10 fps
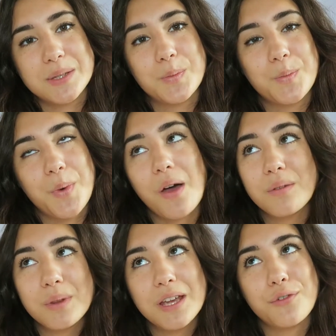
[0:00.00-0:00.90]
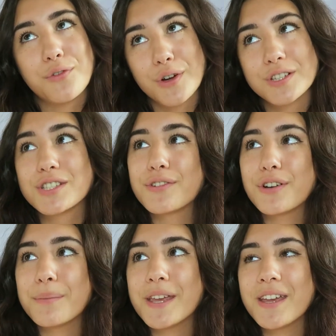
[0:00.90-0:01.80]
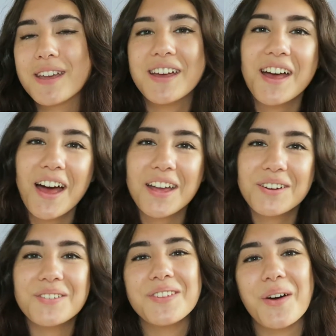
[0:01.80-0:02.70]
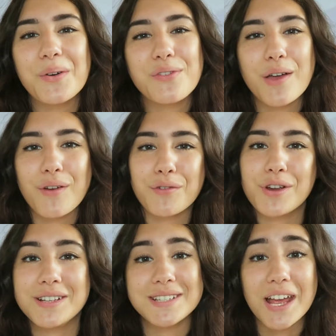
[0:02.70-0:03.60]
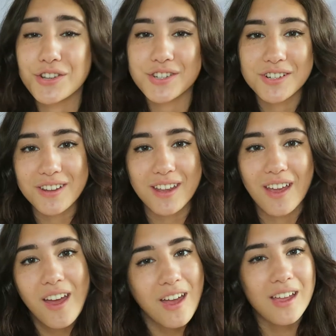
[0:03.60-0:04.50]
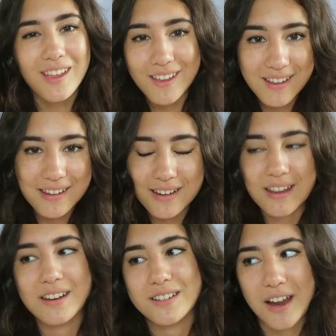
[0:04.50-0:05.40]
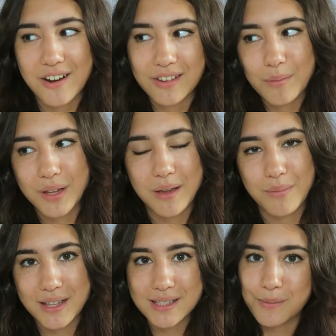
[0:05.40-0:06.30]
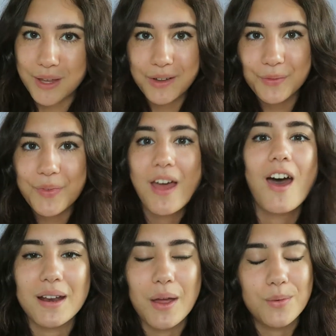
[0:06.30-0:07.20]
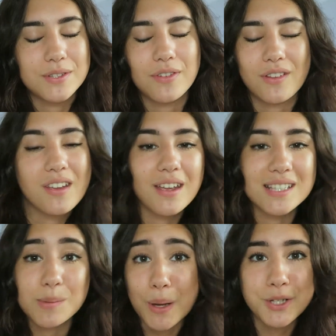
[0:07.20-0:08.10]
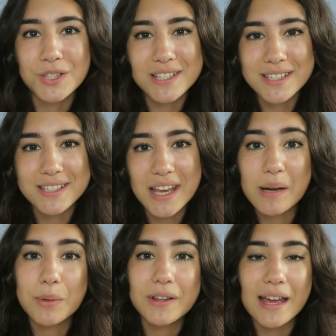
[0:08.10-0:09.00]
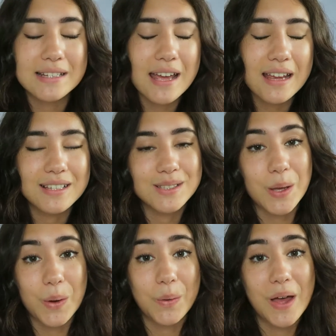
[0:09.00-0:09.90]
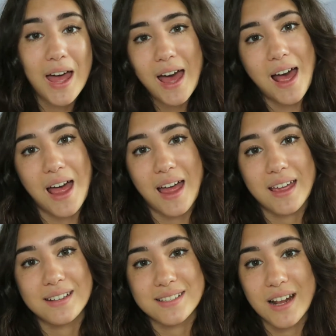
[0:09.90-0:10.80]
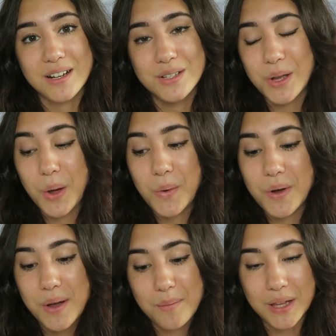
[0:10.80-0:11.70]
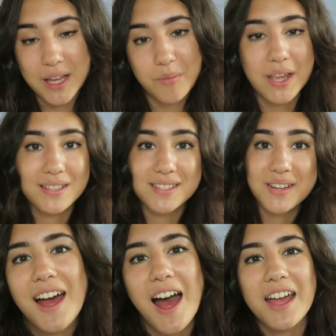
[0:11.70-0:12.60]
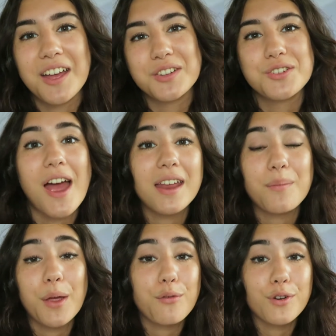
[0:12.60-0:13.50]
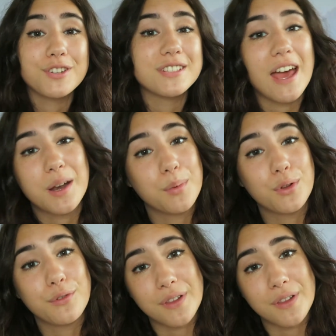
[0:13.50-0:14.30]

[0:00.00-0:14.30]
is probably a first for me. I don't know if I've ever intentionally eaten an entirely plant-based meal, but I was feeling especially sustainable that day, so I decided to go plant-based. I tried my first edible